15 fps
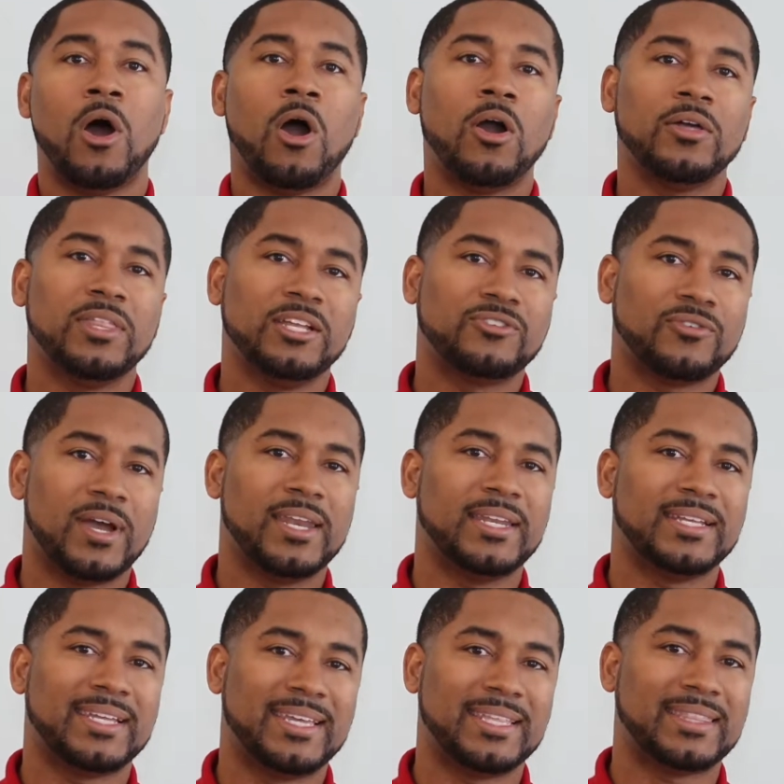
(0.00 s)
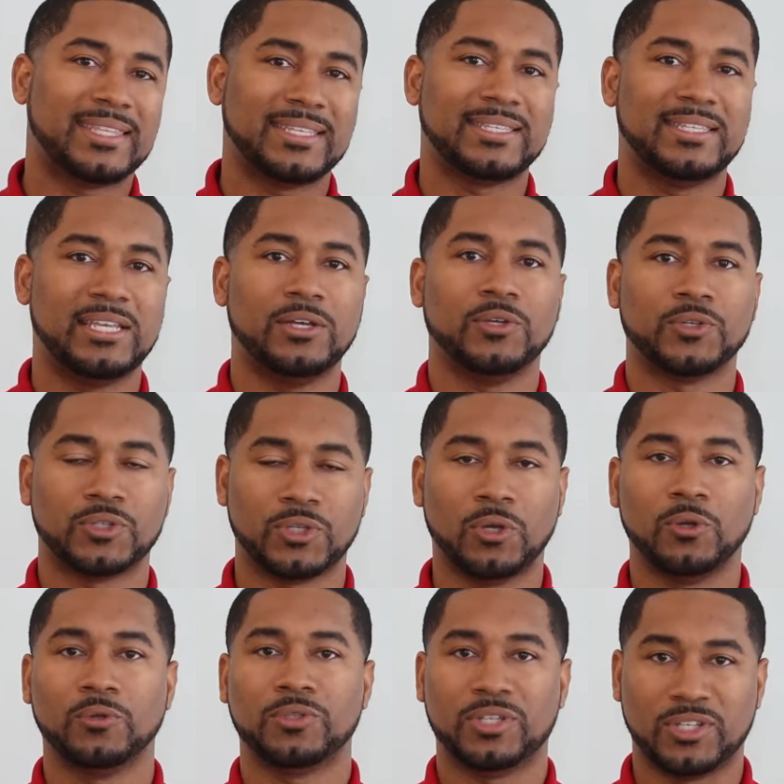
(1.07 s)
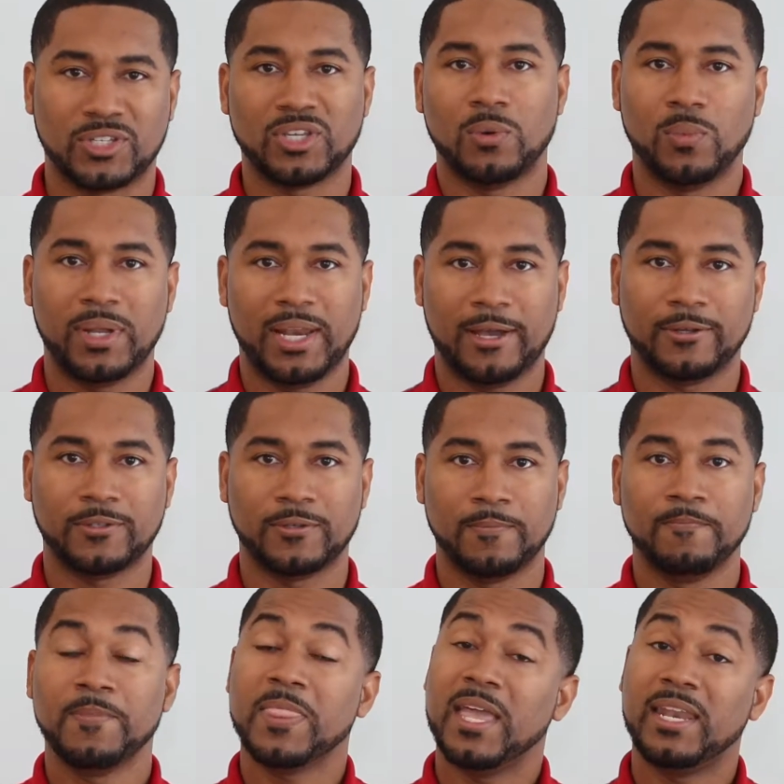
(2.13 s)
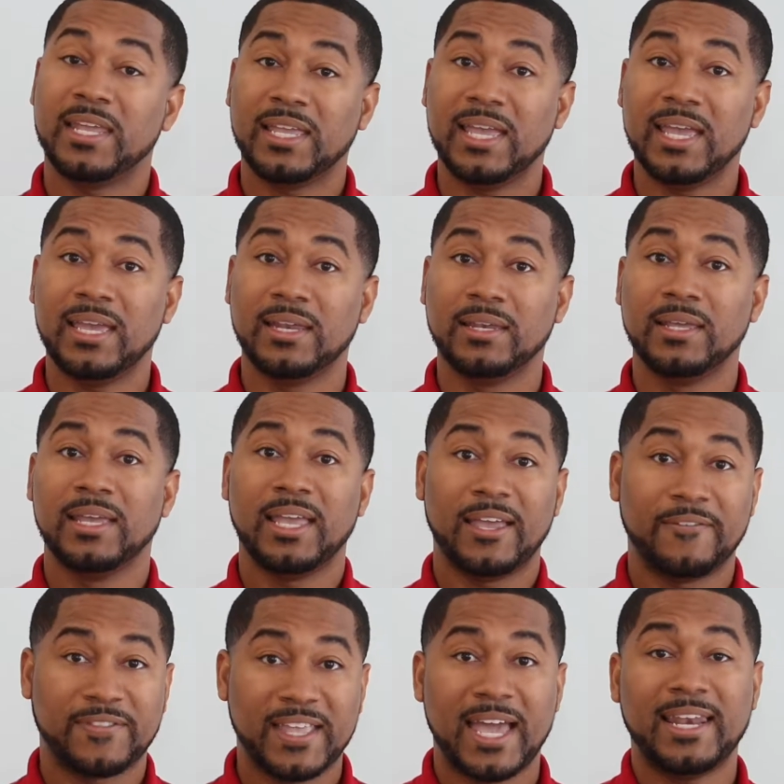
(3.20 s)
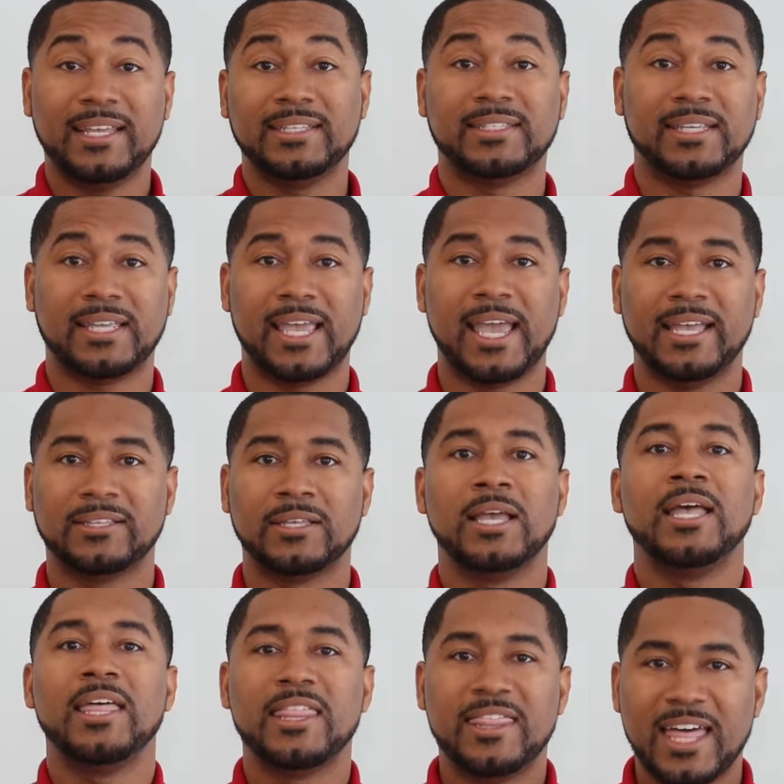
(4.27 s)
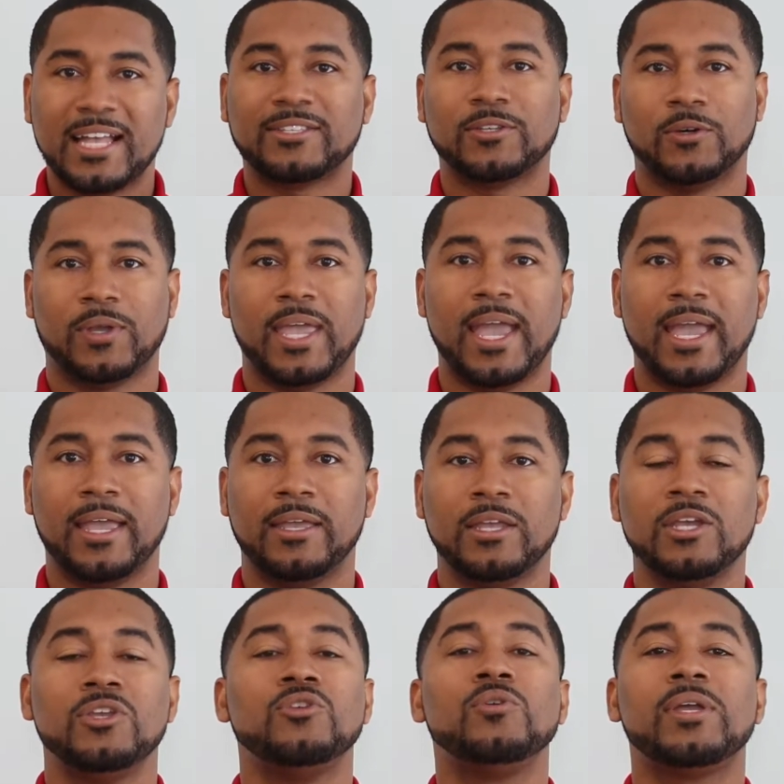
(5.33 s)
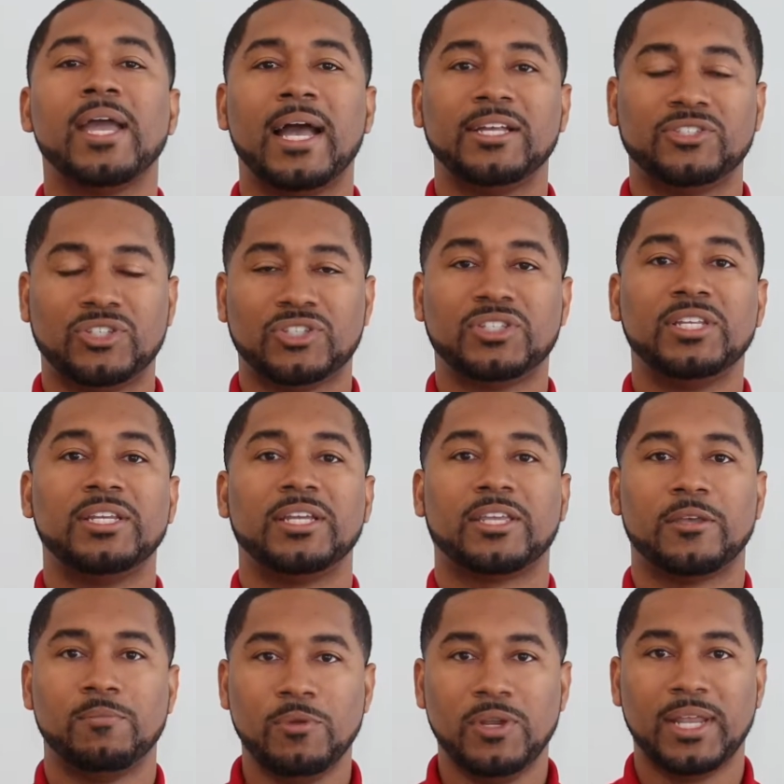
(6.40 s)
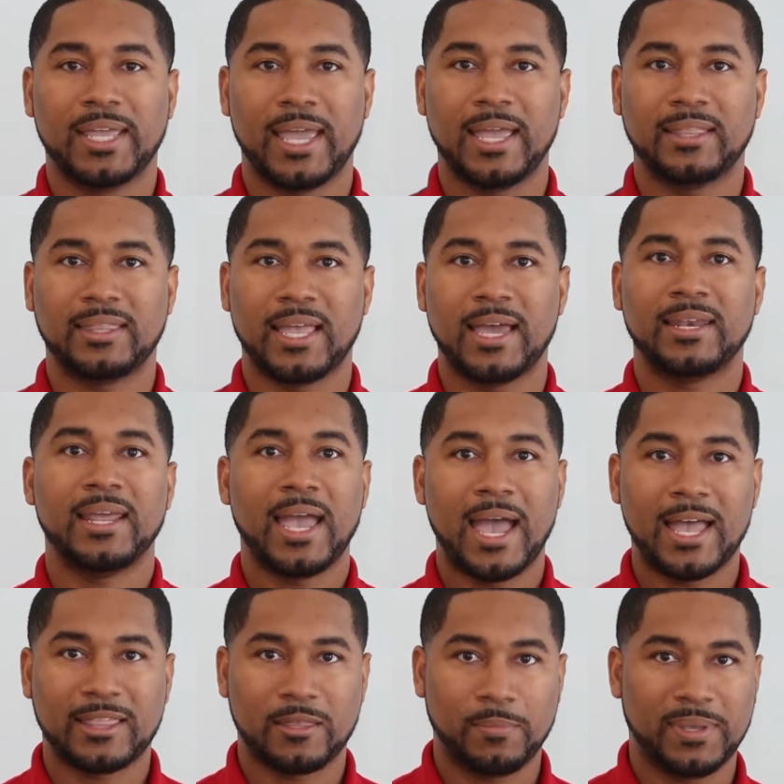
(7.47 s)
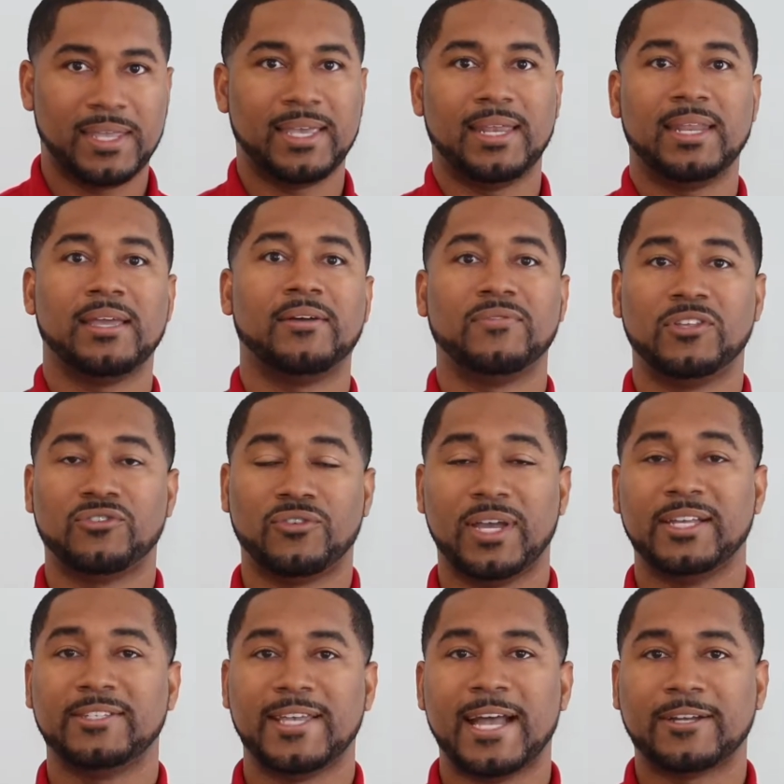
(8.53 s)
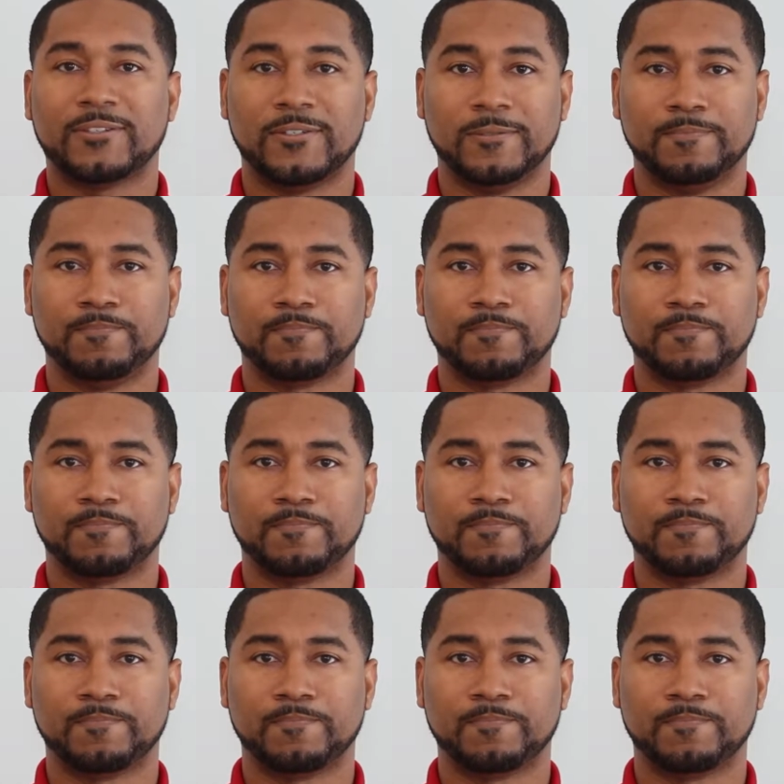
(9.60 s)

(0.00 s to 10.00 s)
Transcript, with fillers: Are they trying to get this deal sold to someone else? And again, if that is the case, that's okay. You guys just need to communicate that at the beginning of the transaction.